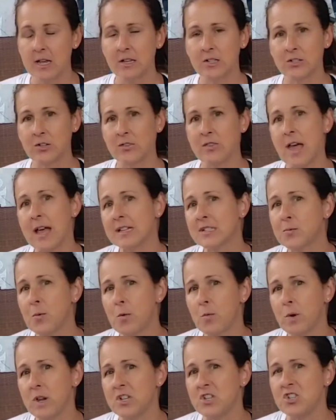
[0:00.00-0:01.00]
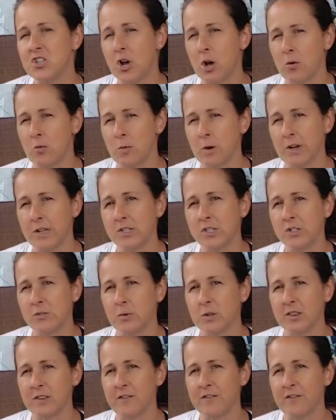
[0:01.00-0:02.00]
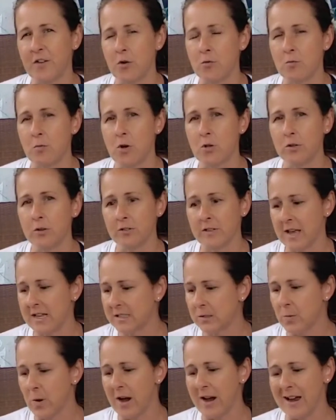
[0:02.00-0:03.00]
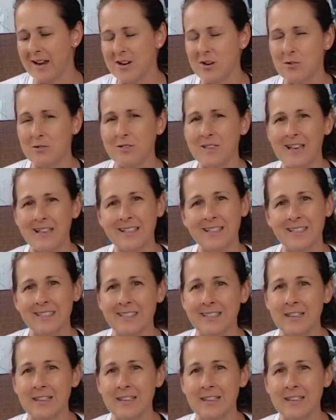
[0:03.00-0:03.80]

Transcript: So that's what we don't want to do with the foam roller. That's why I knew that